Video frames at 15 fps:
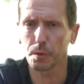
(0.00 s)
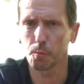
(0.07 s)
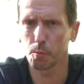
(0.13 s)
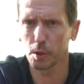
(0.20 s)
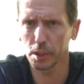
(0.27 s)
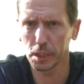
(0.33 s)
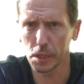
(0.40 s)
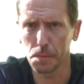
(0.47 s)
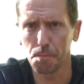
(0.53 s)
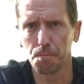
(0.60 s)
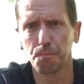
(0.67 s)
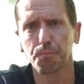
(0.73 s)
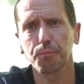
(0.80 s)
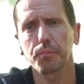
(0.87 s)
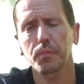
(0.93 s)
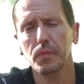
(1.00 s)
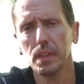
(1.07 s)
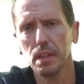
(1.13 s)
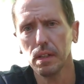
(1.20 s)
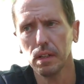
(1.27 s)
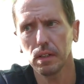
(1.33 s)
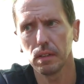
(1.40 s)
Really good.
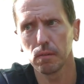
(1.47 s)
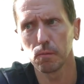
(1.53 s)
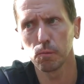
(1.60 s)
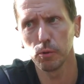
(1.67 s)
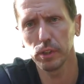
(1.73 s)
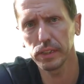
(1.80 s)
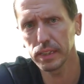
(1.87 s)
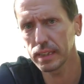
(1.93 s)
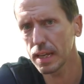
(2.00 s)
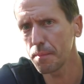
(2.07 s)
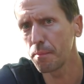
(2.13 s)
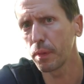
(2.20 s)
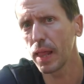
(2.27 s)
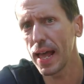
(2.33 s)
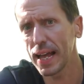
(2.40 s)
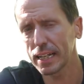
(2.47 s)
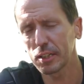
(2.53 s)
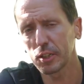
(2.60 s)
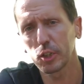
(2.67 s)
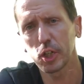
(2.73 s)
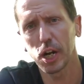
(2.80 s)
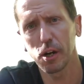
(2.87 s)
Really get that black
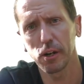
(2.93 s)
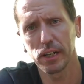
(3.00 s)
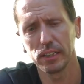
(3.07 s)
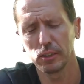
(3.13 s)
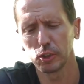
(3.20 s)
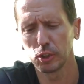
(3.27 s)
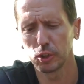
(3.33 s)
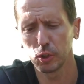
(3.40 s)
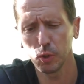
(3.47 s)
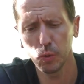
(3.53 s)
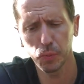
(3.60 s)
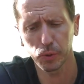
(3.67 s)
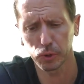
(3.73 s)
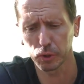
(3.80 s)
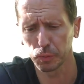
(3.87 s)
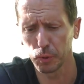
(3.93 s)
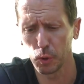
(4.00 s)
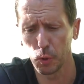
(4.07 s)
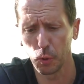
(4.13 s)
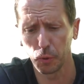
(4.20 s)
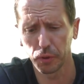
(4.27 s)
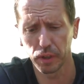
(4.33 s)
cherry, super
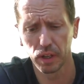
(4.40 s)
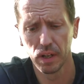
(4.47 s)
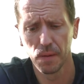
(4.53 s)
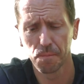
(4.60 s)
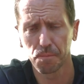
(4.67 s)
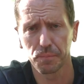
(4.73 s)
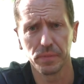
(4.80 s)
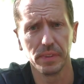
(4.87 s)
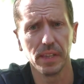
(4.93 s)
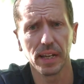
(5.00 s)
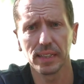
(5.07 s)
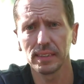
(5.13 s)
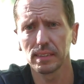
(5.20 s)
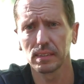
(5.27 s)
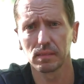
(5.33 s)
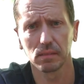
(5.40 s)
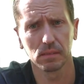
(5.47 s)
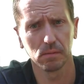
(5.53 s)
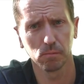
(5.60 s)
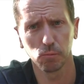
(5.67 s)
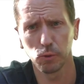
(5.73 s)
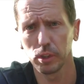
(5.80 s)
smooth. Nice,
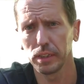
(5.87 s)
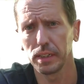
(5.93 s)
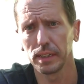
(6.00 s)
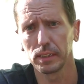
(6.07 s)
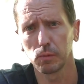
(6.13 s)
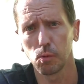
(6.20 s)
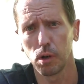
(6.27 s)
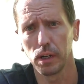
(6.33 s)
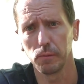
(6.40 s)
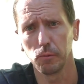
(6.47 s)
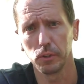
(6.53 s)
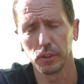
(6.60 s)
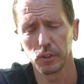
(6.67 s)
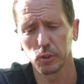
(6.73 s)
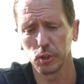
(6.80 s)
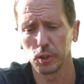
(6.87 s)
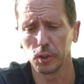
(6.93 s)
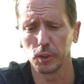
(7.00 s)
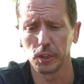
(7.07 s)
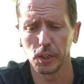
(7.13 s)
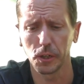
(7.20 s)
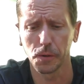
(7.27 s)
really nice wine when it's chilled
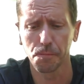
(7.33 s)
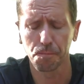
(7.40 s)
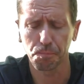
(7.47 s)
here.